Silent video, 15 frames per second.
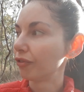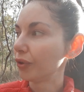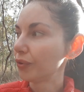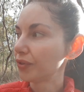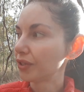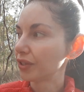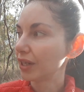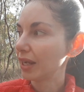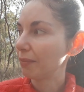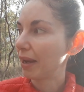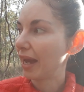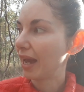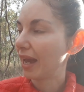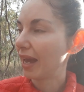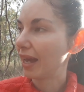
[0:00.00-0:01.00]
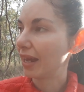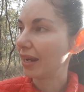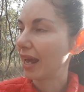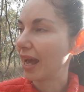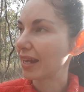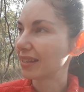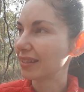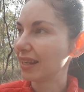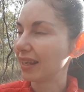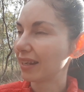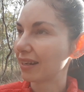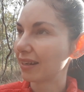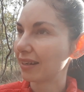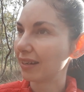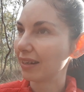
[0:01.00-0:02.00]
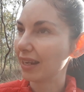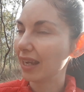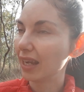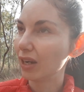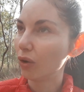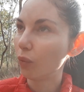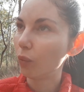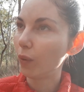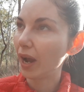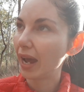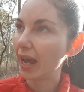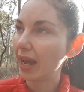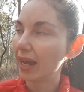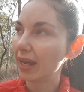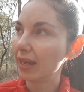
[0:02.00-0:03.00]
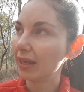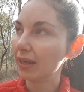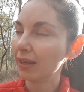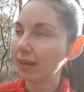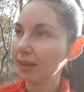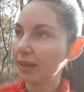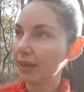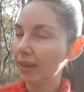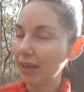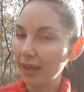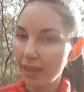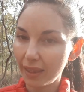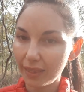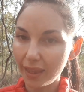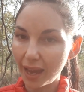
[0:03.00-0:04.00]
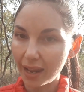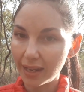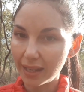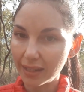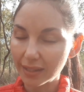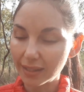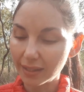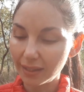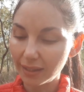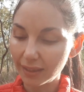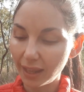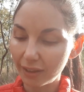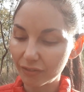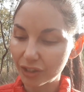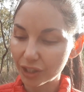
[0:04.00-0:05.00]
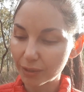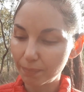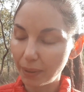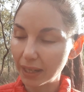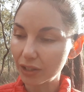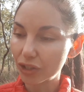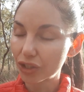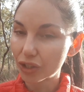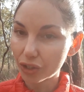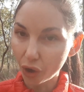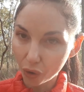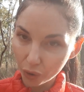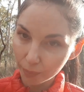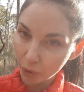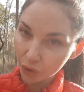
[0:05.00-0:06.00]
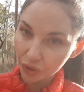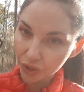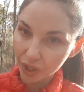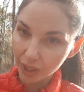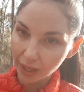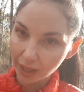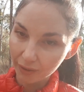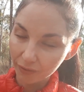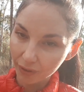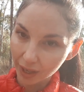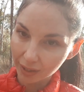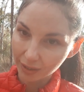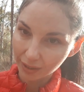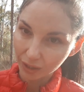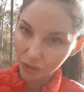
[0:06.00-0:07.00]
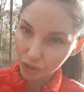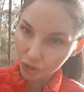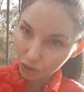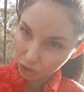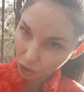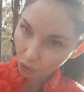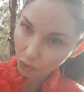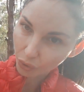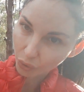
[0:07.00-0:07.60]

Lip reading: steam ahead, as in a way that is, they've just been so emotionally invested so